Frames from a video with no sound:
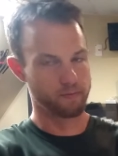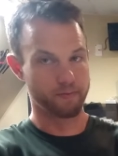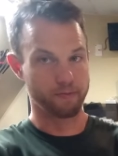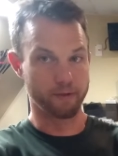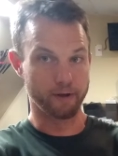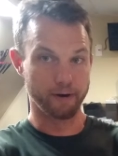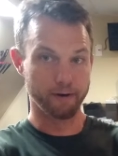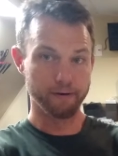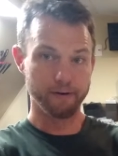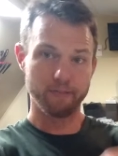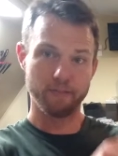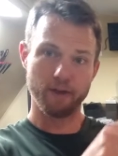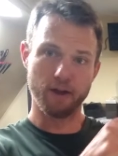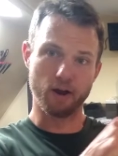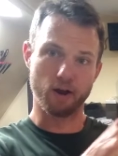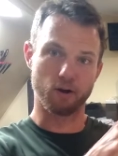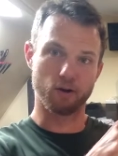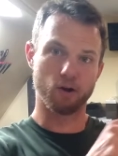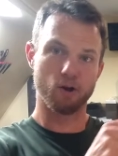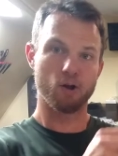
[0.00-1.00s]
there and
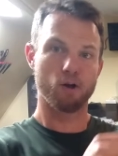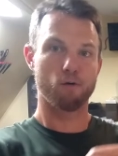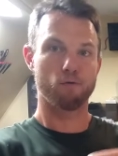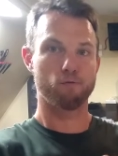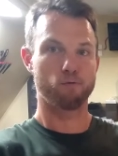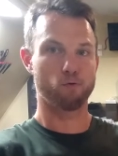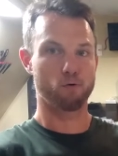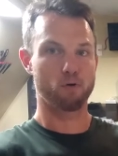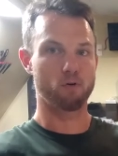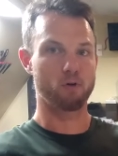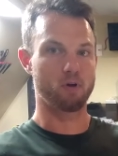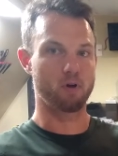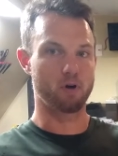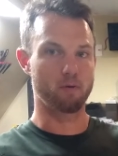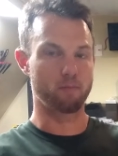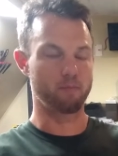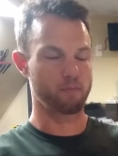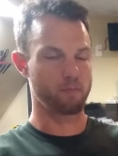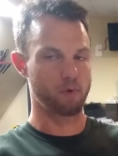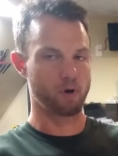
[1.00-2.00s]
there, for
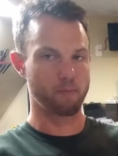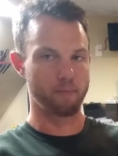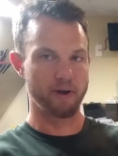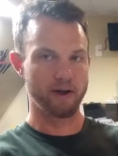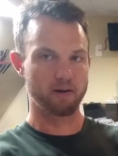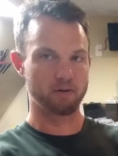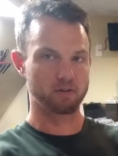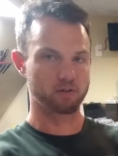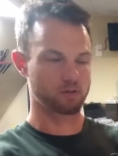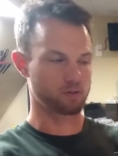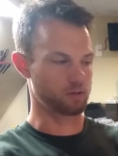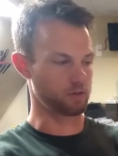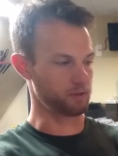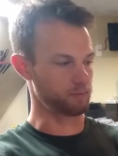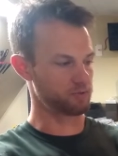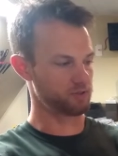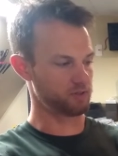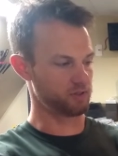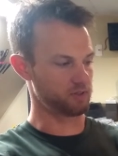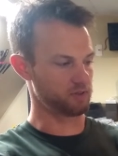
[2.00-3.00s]
a mouse
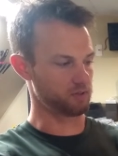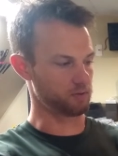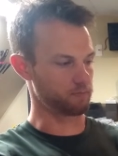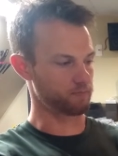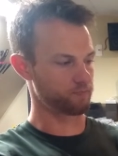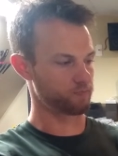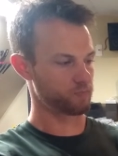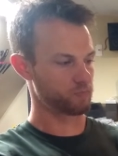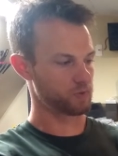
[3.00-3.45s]
clip system.